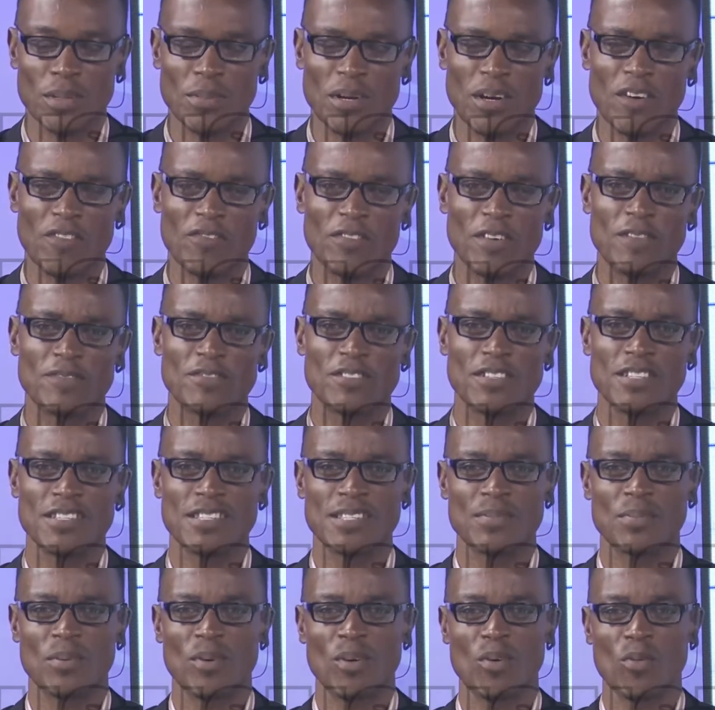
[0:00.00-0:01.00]
About 15
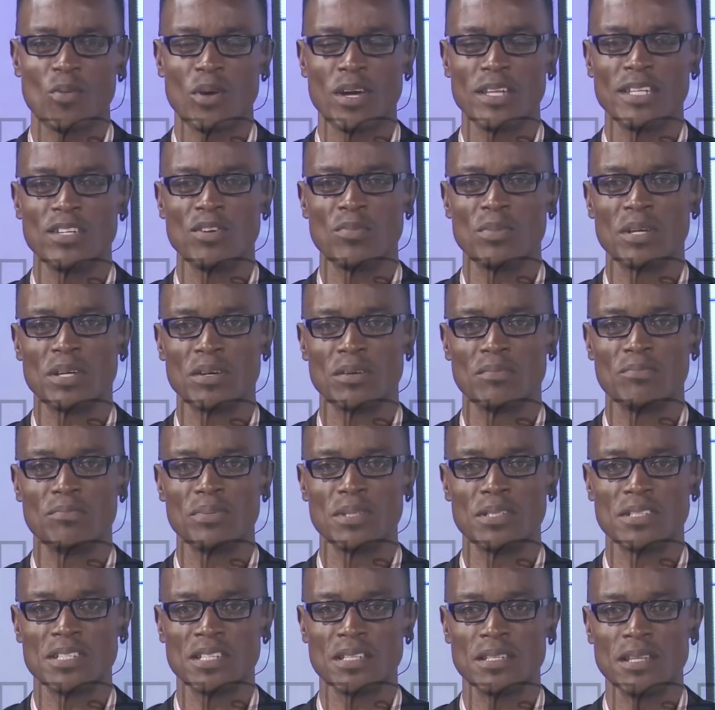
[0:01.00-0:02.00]
sports where they will be
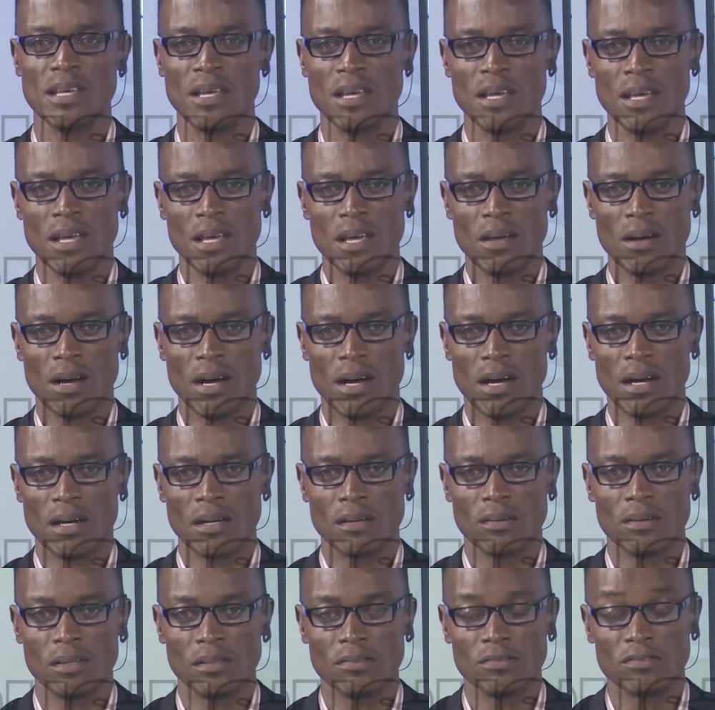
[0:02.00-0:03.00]
competing uh,
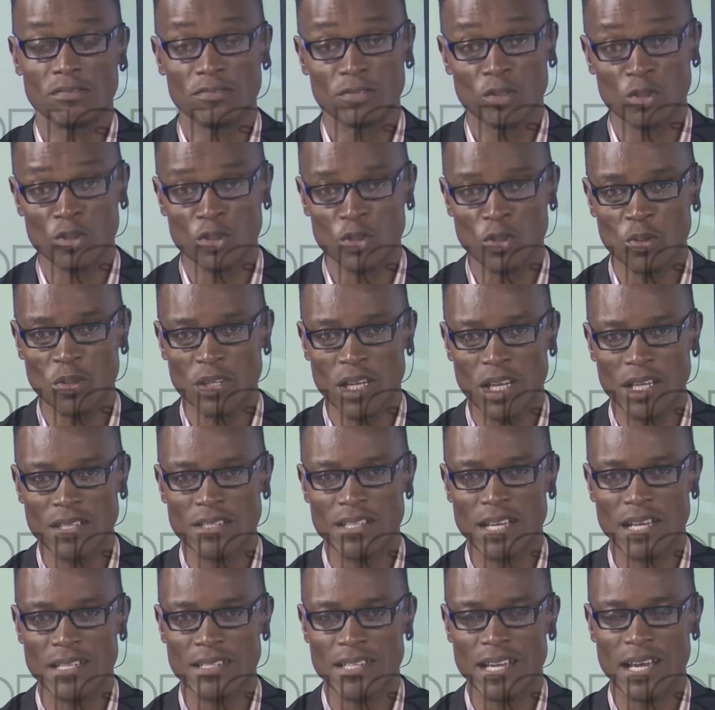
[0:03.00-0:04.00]
uh, to showcase
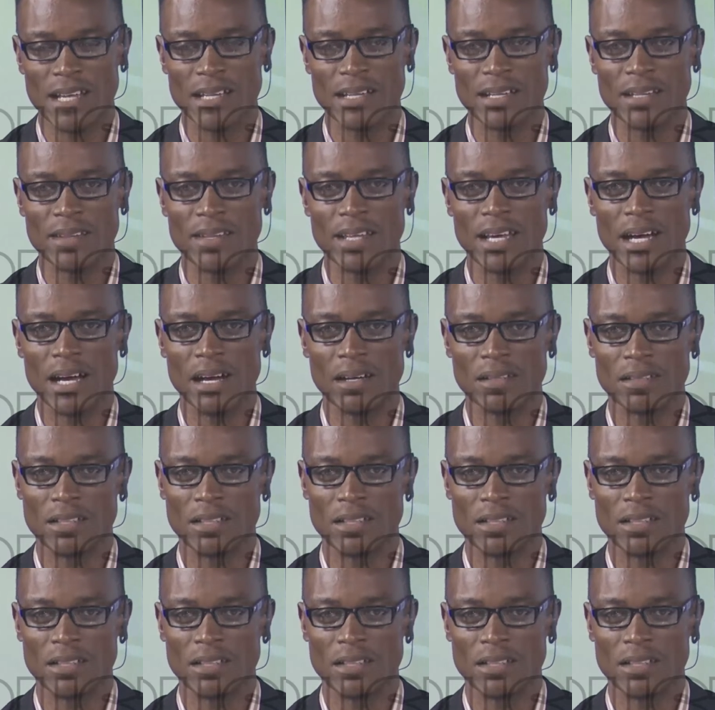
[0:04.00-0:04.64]
their talent there.